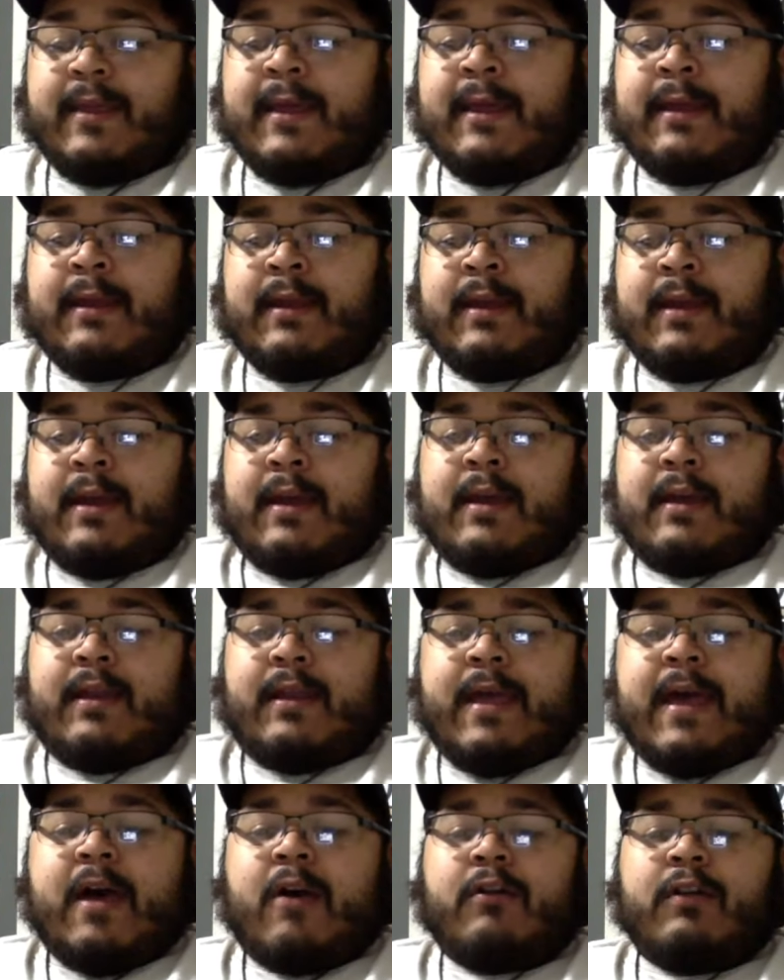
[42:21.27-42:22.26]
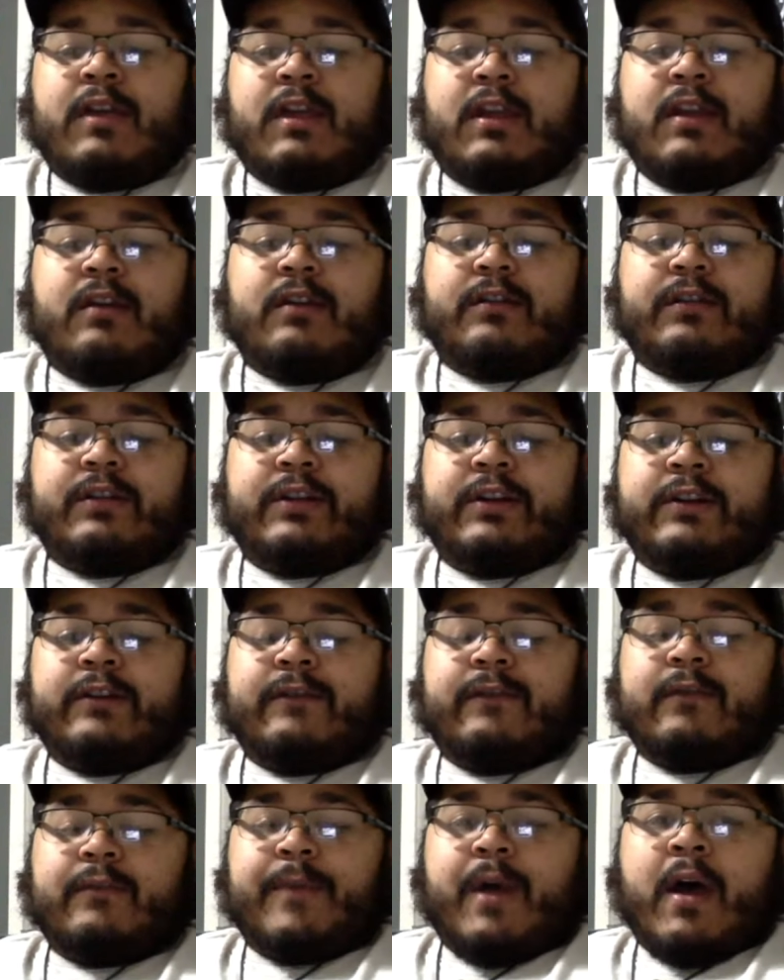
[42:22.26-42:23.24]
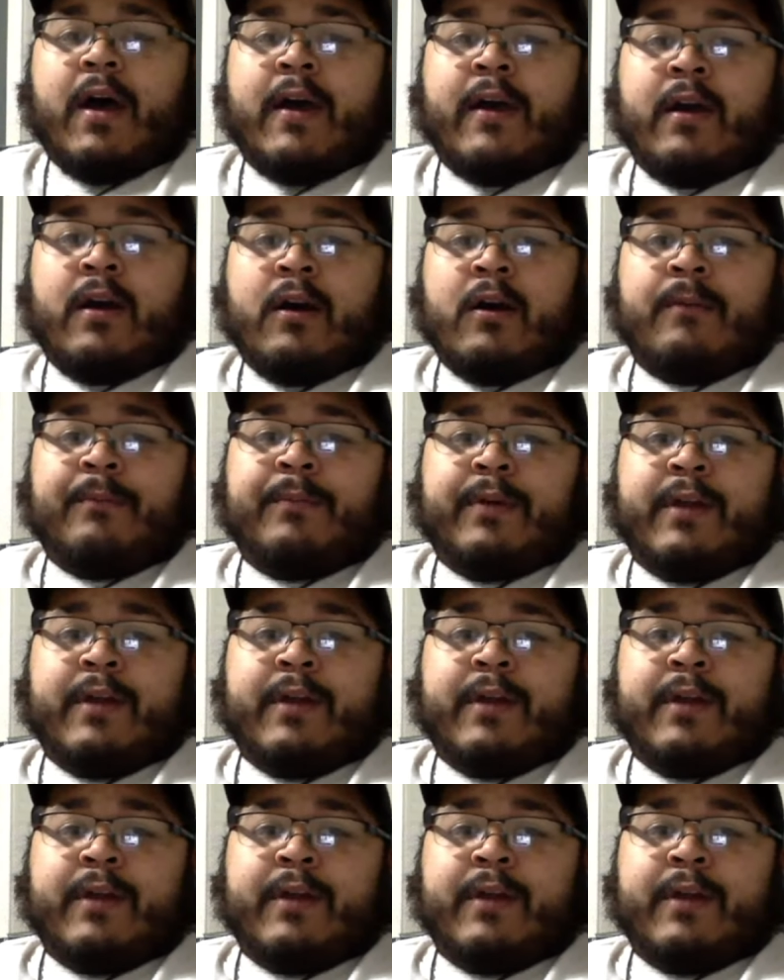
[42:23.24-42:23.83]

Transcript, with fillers: Then now getting cleared from IR,